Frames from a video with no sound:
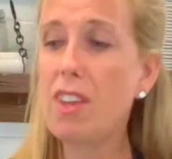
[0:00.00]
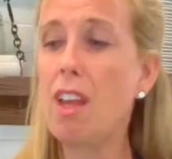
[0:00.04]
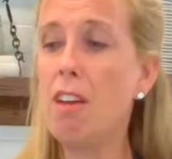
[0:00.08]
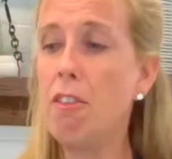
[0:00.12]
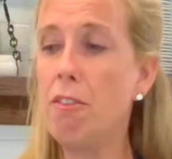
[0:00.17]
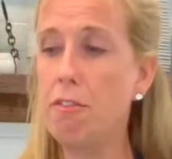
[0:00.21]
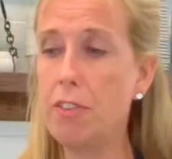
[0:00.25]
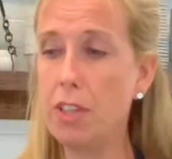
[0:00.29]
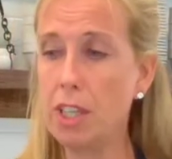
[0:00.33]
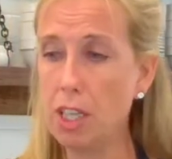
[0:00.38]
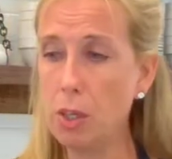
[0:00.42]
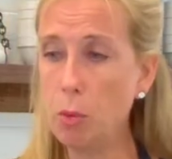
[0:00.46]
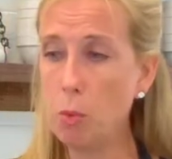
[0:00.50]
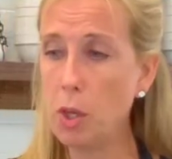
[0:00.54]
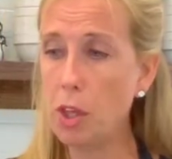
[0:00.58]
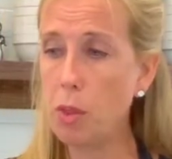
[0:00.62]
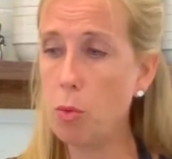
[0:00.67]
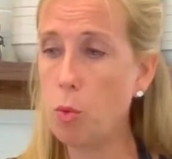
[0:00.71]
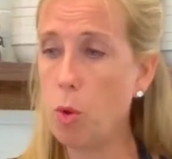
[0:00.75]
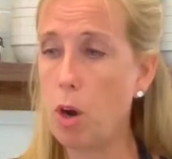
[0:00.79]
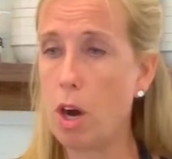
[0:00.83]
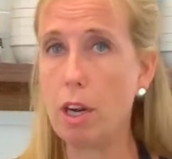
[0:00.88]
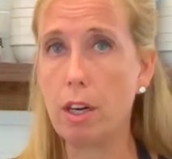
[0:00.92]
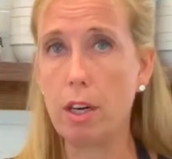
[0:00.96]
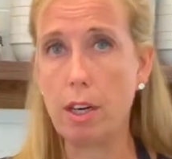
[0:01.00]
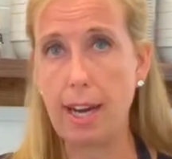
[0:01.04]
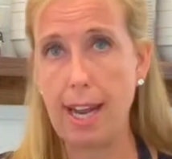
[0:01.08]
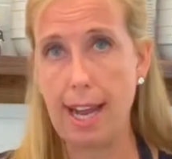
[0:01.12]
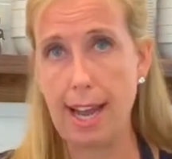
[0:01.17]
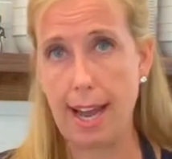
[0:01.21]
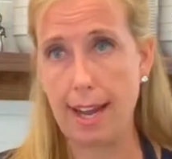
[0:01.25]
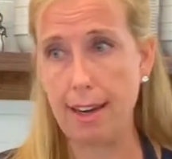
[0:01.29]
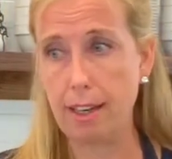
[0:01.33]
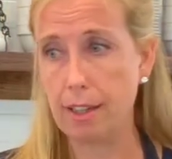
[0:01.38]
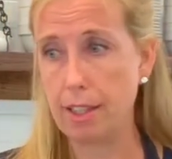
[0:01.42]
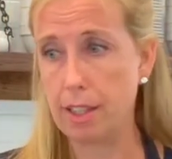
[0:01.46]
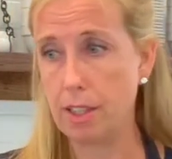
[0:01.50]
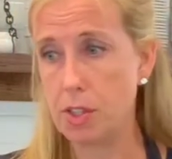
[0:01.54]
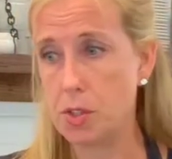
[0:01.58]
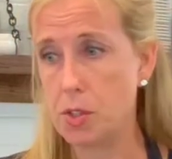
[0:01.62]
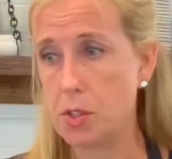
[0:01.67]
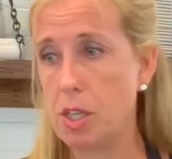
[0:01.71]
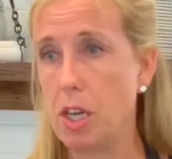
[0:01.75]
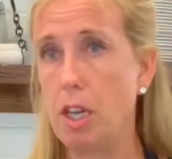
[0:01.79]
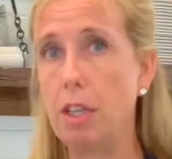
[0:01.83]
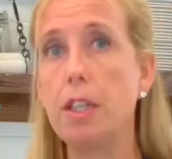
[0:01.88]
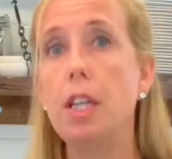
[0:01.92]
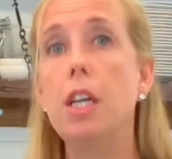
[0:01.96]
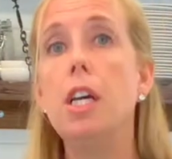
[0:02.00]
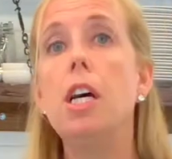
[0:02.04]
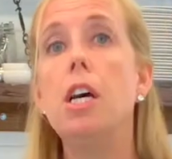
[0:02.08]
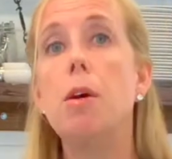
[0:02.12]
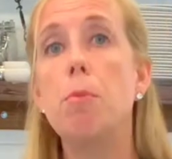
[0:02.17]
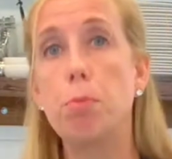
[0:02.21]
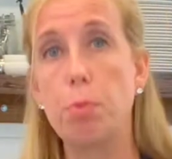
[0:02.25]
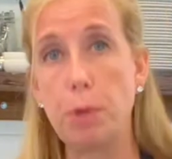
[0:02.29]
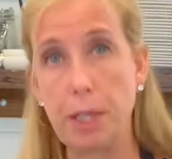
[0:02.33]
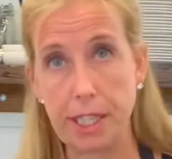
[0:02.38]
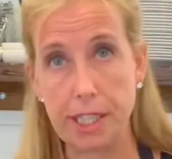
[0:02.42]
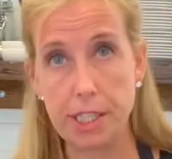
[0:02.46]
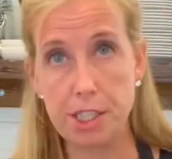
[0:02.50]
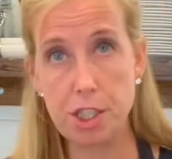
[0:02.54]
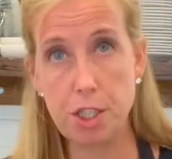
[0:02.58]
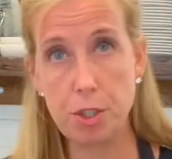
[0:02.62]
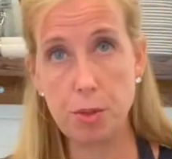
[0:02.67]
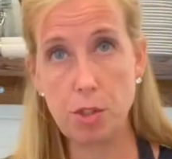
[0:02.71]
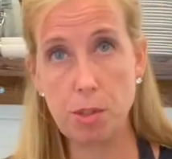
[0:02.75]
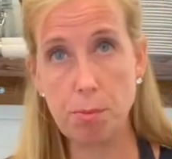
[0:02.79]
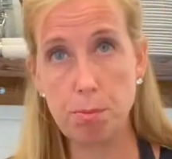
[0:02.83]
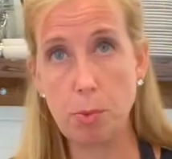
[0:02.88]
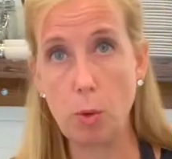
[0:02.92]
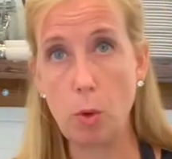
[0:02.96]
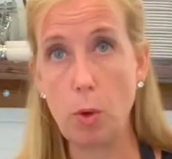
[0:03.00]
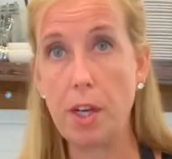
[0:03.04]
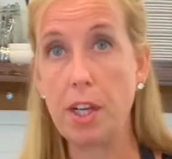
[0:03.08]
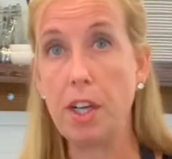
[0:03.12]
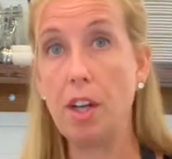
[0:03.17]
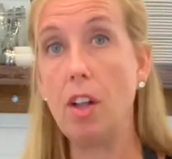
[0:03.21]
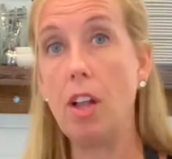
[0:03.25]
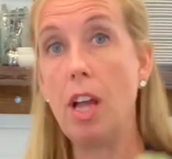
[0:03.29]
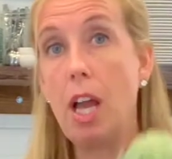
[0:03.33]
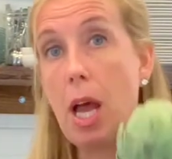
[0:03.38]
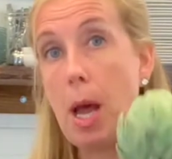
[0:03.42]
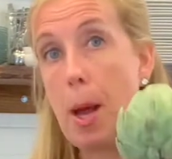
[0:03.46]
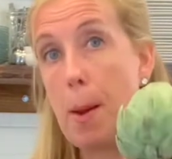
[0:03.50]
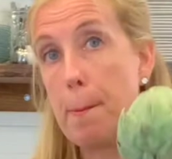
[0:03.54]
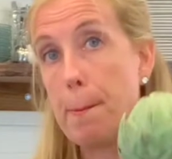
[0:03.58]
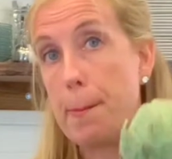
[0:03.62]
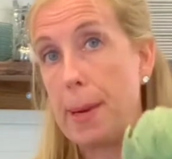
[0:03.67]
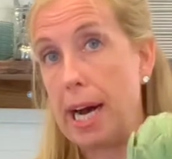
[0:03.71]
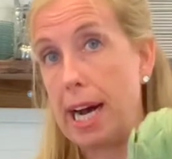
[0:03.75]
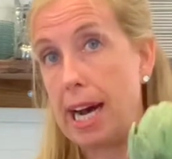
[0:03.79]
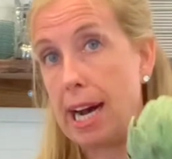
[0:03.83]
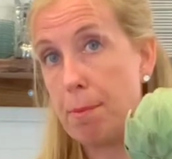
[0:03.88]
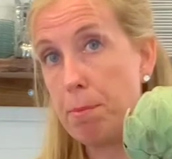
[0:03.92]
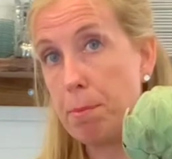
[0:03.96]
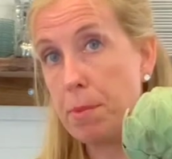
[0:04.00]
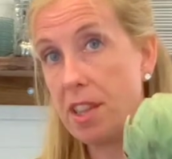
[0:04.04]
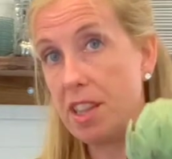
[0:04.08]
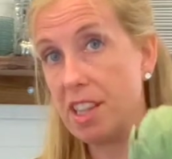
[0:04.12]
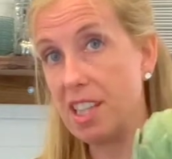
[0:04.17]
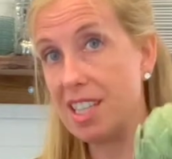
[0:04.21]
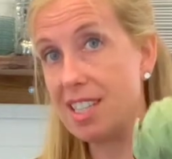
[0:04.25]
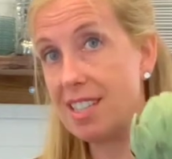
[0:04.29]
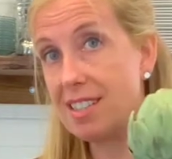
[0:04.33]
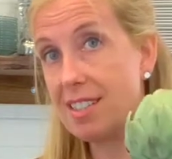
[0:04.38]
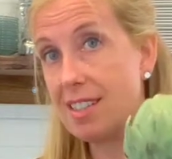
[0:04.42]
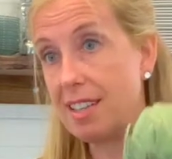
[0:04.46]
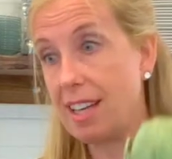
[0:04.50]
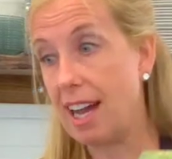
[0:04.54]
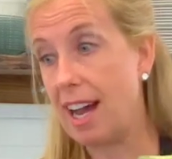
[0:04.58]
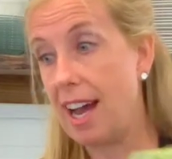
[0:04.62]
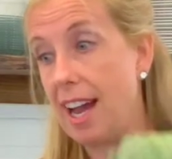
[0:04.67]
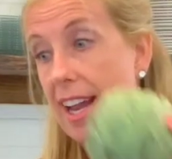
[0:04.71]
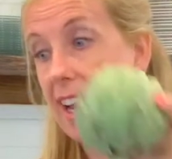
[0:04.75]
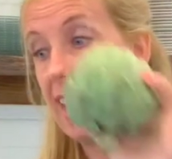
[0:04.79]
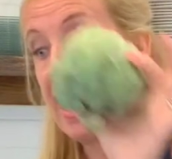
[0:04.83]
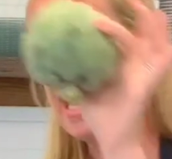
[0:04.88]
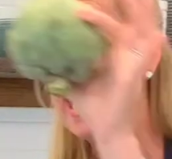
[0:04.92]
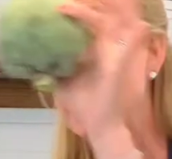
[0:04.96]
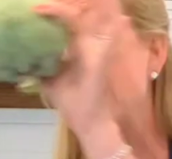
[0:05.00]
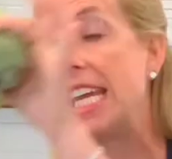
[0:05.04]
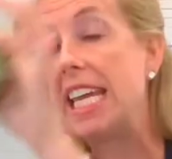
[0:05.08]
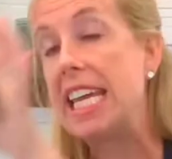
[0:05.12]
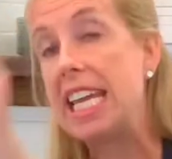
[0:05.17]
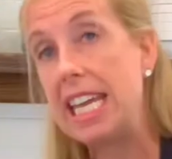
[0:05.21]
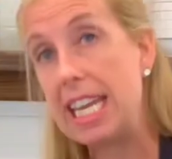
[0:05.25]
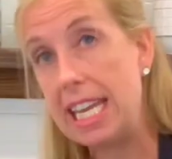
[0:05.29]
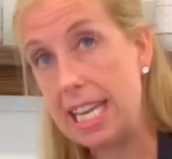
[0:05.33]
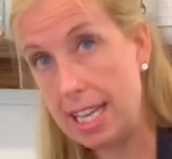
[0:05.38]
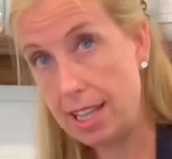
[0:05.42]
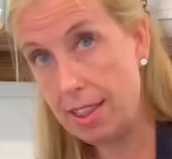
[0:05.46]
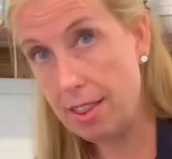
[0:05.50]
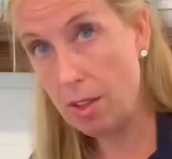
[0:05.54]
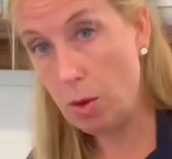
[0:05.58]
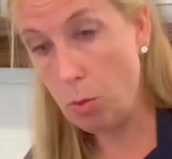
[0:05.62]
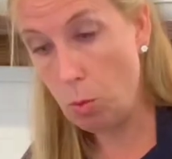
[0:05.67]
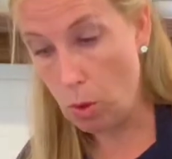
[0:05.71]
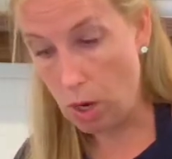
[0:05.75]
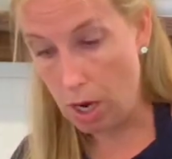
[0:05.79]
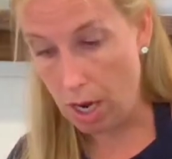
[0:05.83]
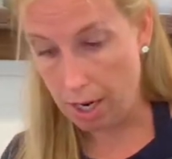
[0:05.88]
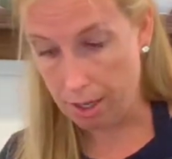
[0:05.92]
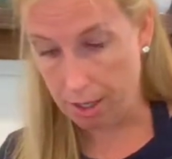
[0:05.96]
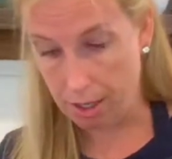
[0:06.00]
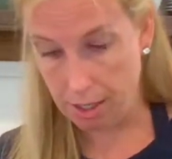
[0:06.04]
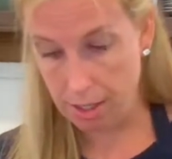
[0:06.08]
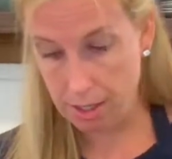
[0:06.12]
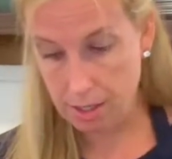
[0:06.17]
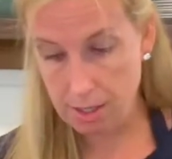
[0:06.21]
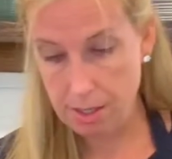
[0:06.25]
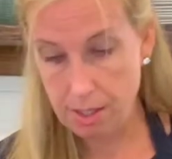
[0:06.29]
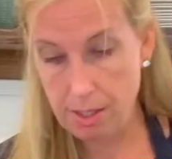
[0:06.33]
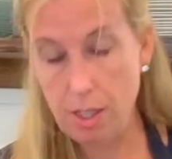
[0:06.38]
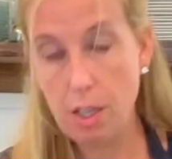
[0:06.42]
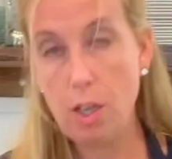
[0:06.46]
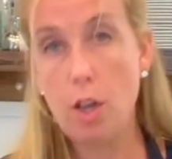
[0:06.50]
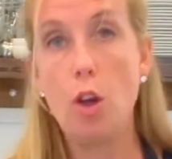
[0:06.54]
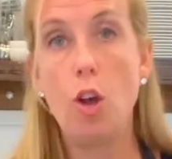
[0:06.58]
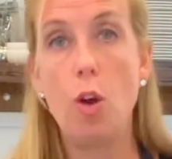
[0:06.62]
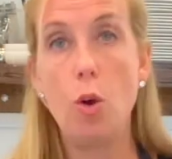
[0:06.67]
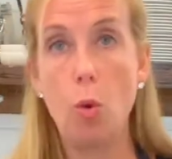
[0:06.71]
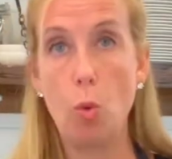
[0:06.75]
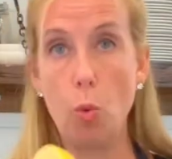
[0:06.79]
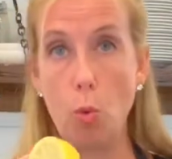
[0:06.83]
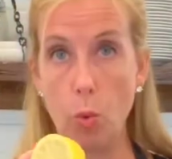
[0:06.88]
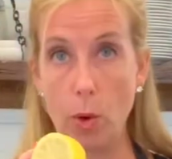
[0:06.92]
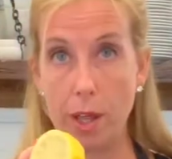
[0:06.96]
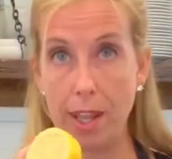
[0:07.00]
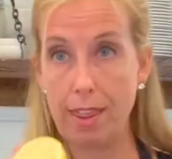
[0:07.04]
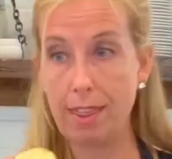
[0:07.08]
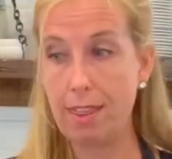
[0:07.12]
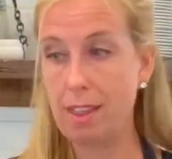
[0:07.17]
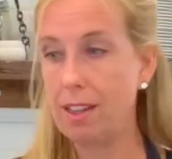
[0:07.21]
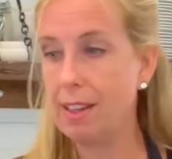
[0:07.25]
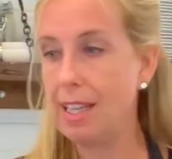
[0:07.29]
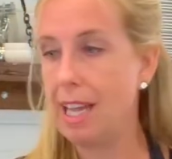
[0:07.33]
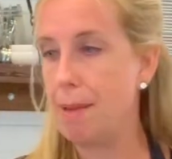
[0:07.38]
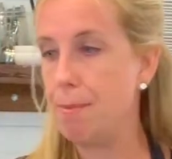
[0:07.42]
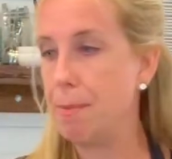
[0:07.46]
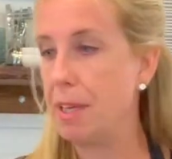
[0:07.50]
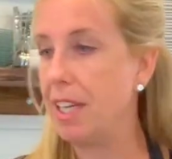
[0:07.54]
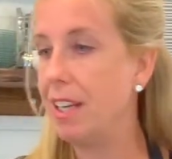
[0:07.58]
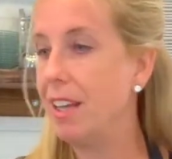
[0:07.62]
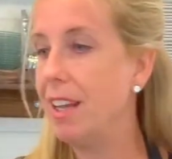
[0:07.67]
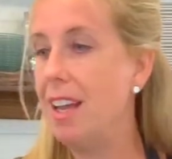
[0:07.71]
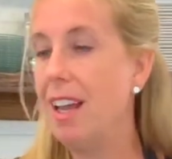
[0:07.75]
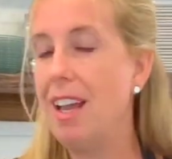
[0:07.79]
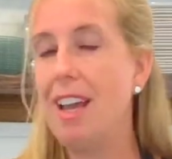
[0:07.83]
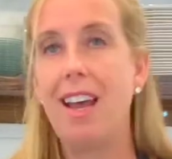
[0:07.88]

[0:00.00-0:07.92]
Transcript: Fill it with water, add a little salt, bring it to a boil, pop this guy in the water with the lemon.